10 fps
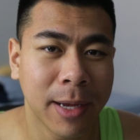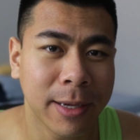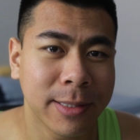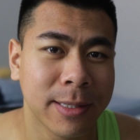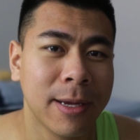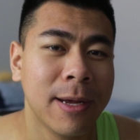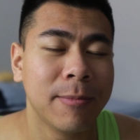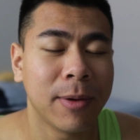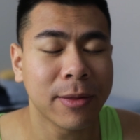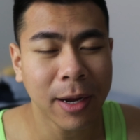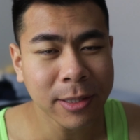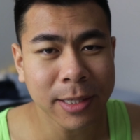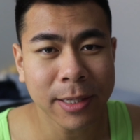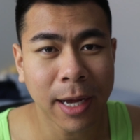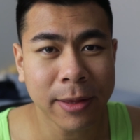bags, but they're
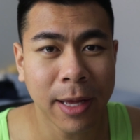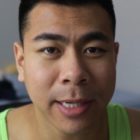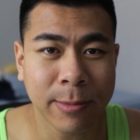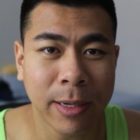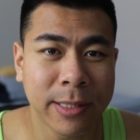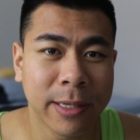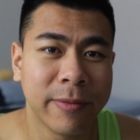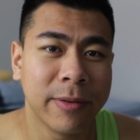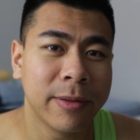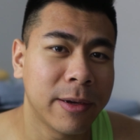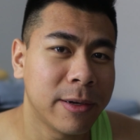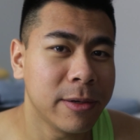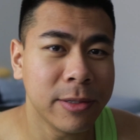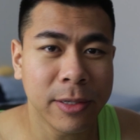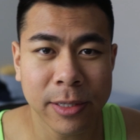actually not that expensive. They're
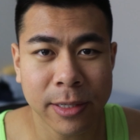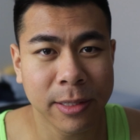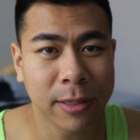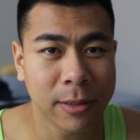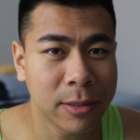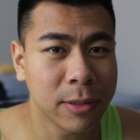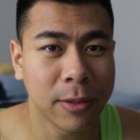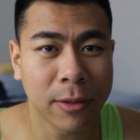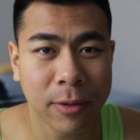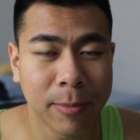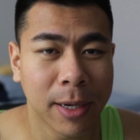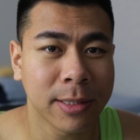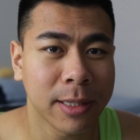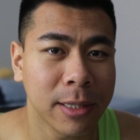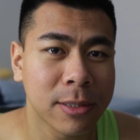usually just $2 or
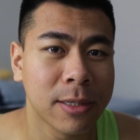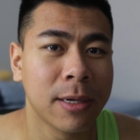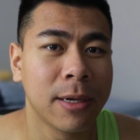$3 each.